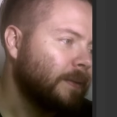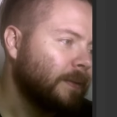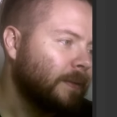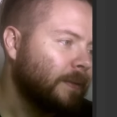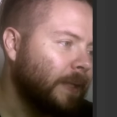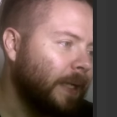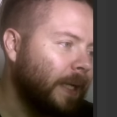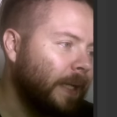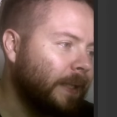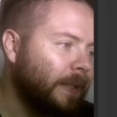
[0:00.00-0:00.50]

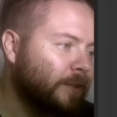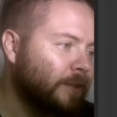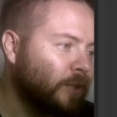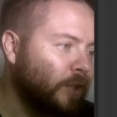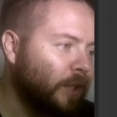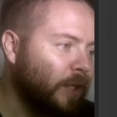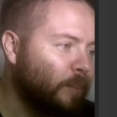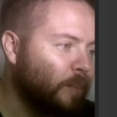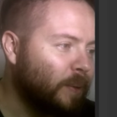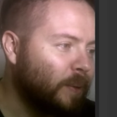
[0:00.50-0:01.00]
And it's
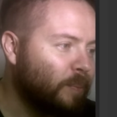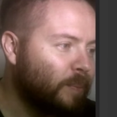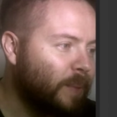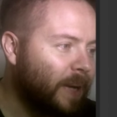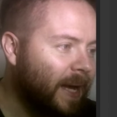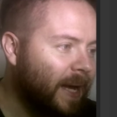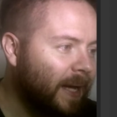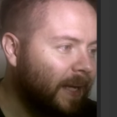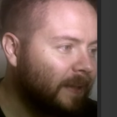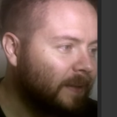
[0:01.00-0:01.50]
gonna be
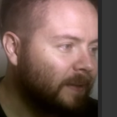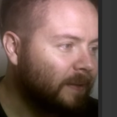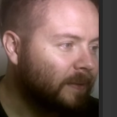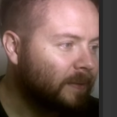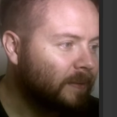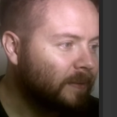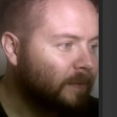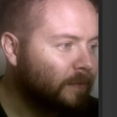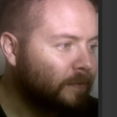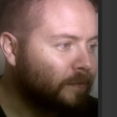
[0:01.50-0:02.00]
banned
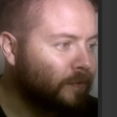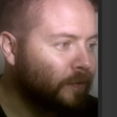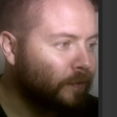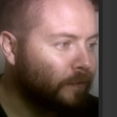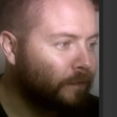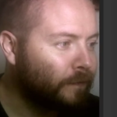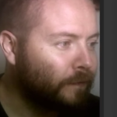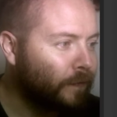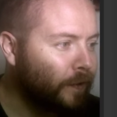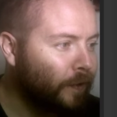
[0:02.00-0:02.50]
for
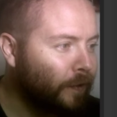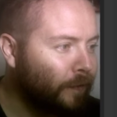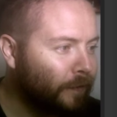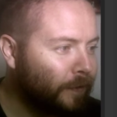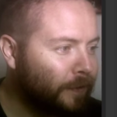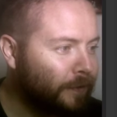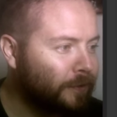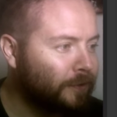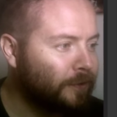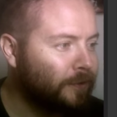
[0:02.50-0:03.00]

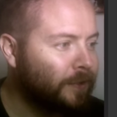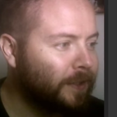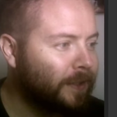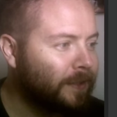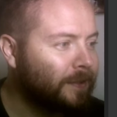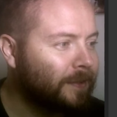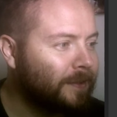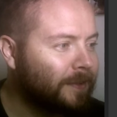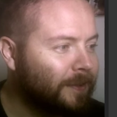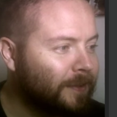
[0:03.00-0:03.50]
further
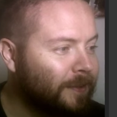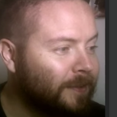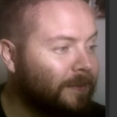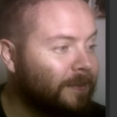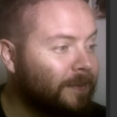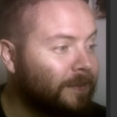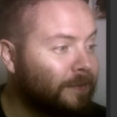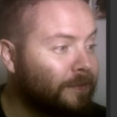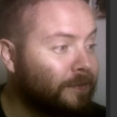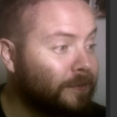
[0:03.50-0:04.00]

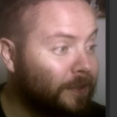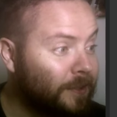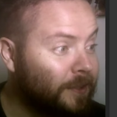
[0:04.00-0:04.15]
suggestion. For